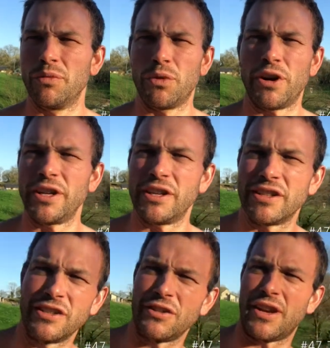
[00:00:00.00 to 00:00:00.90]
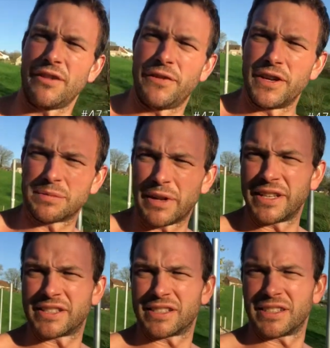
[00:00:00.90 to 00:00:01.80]
And why I didn't do that in the first
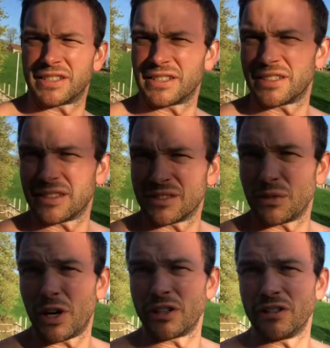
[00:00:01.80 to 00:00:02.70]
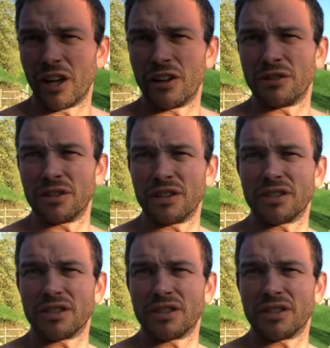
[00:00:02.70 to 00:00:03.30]
place, well, I do know.